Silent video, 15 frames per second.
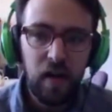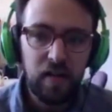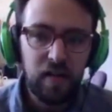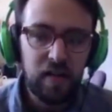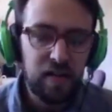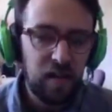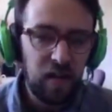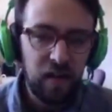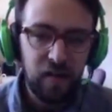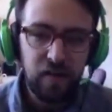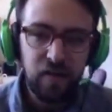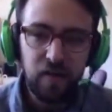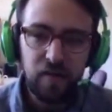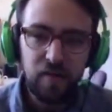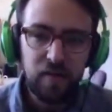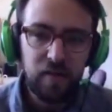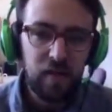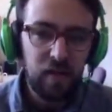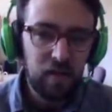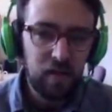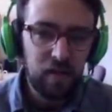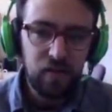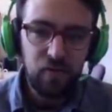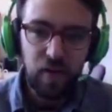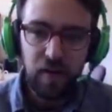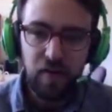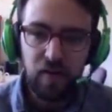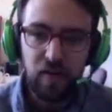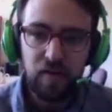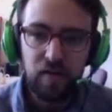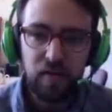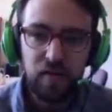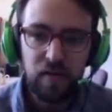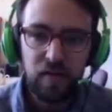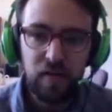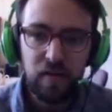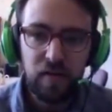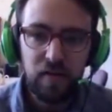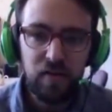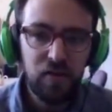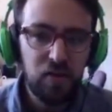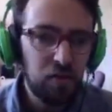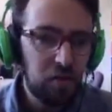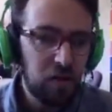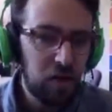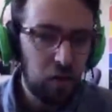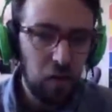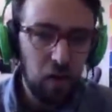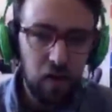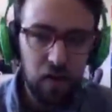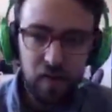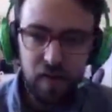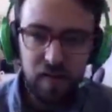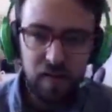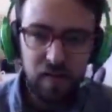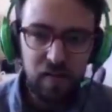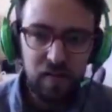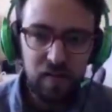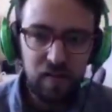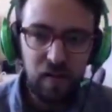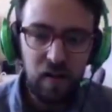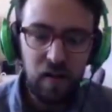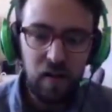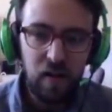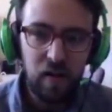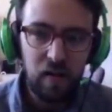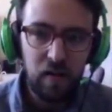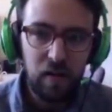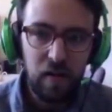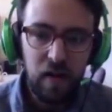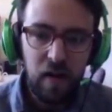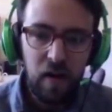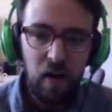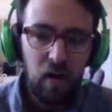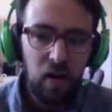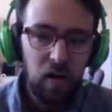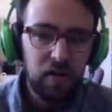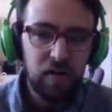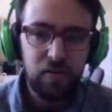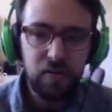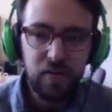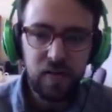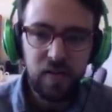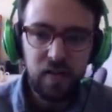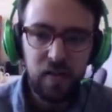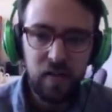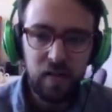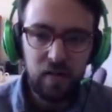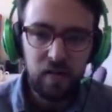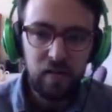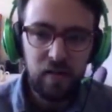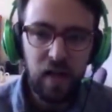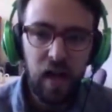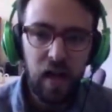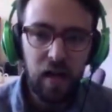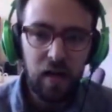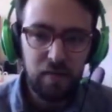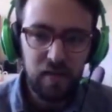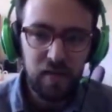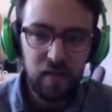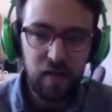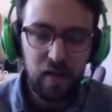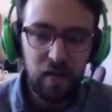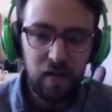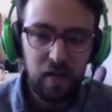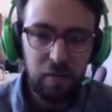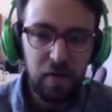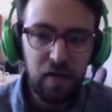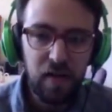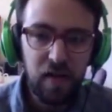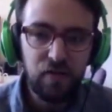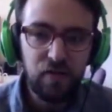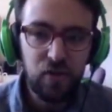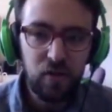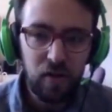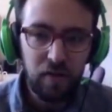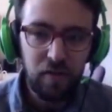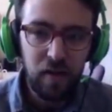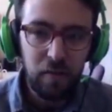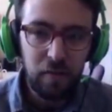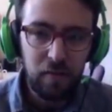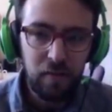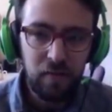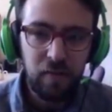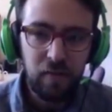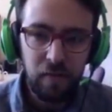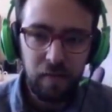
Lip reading: designers, illustrators, studio artists, all interested in games and kind of the potential of them.